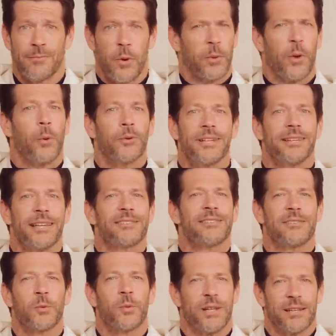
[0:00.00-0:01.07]
but will only
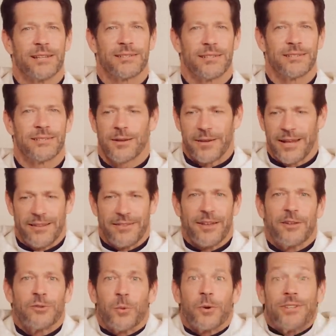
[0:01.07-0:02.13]
listen to witnesses.
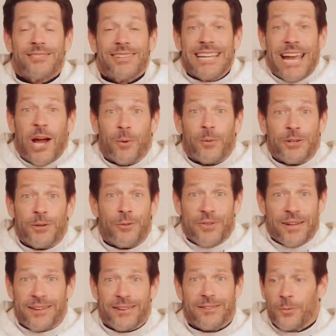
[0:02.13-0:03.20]
Because the world doesn't care what you
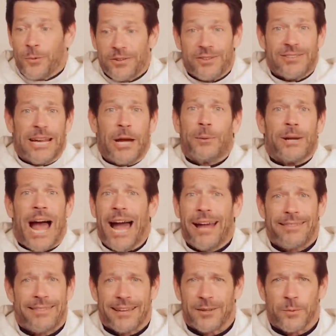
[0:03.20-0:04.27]
think. The world doesn't care what
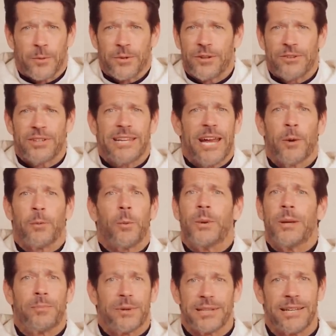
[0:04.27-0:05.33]
I think. The world doesn't care what
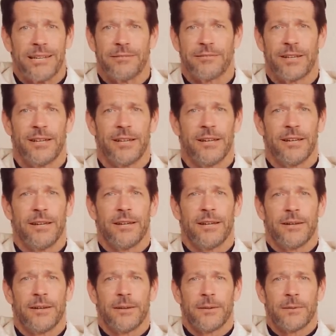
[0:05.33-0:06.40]
we believe.
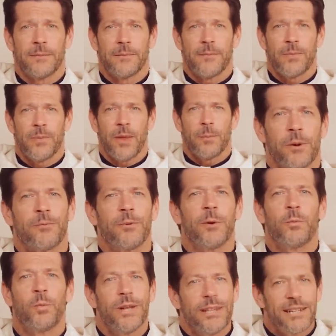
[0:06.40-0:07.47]
But if we
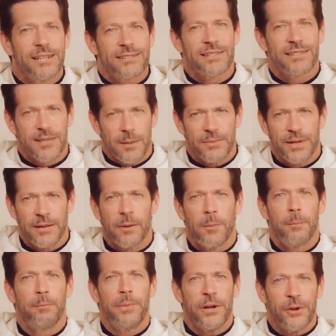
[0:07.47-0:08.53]
witness to something
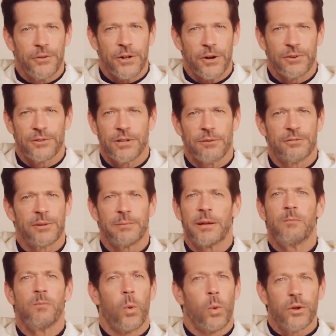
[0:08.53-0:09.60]
bigger than ourselves,
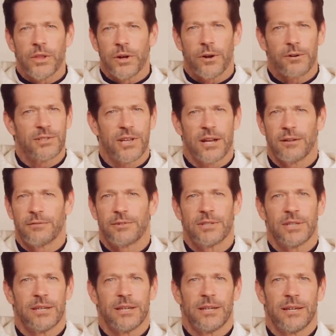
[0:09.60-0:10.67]
something more than
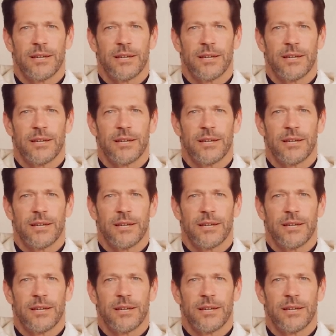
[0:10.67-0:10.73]
ourselves,